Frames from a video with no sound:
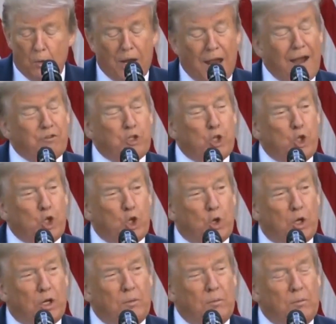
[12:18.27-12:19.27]
We have to
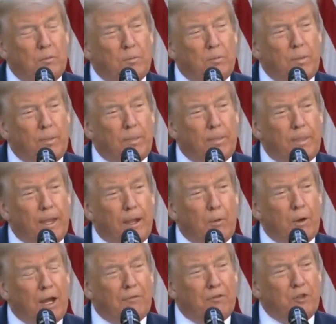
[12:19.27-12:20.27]
do it,
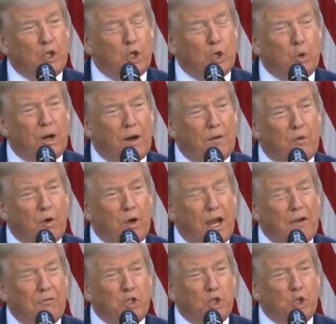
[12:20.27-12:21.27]
and we have to do whatever
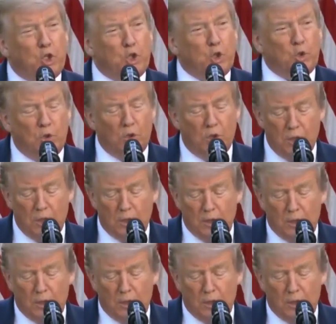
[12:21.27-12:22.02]
we have to do.